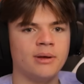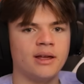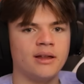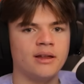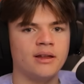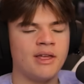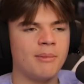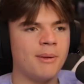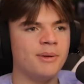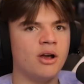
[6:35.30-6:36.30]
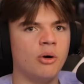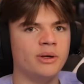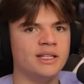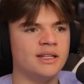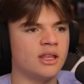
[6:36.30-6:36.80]
bit. That might be all
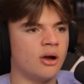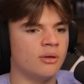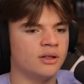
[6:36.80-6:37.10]
we need though.